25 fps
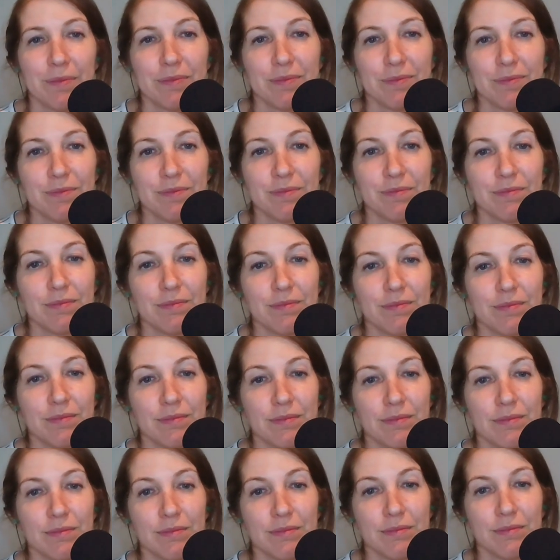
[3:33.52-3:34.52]

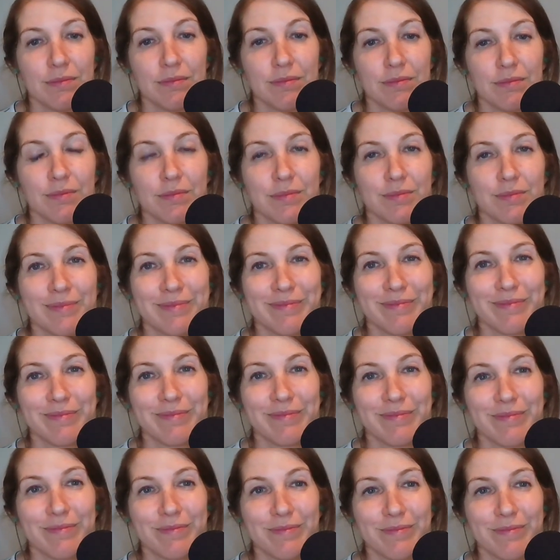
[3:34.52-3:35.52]

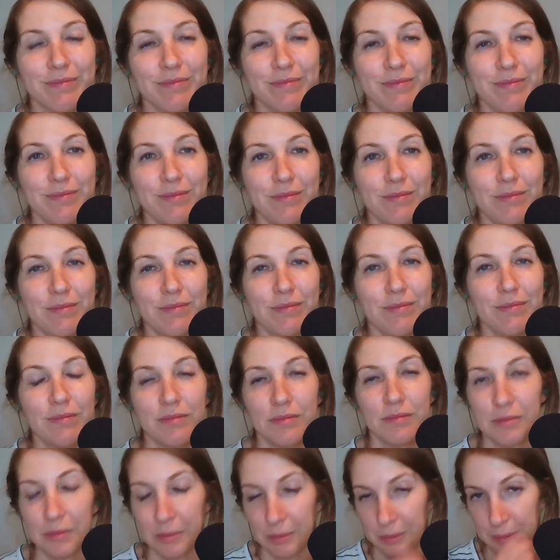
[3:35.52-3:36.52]

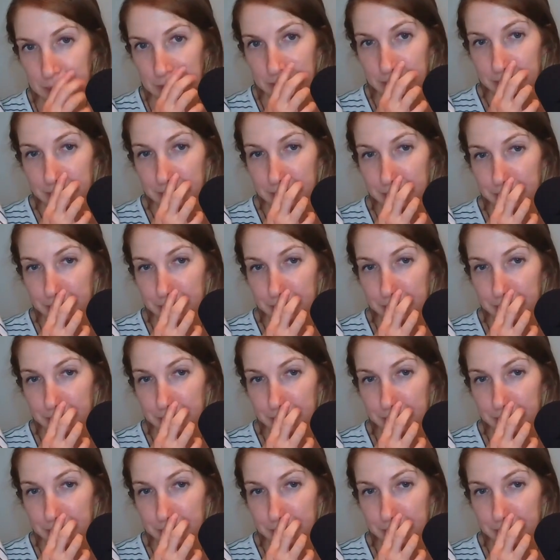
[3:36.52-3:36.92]
[no speech]